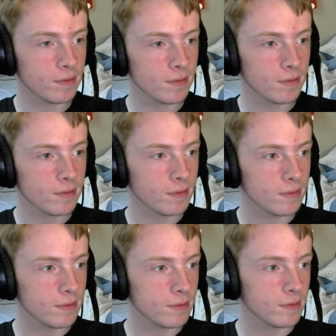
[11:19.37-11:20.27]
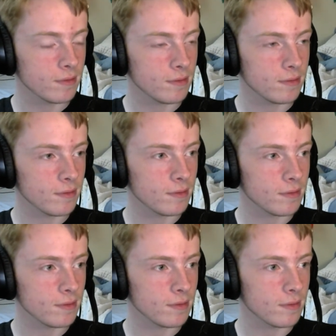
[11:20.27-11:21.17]

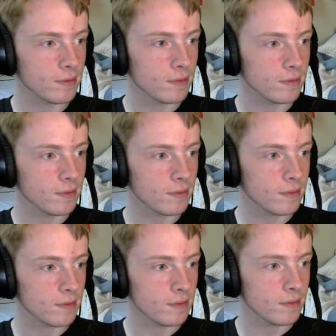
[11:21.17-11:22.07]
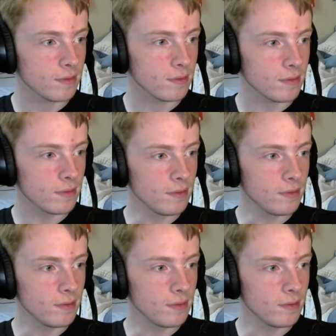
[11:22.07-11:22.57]
Nobody speaks.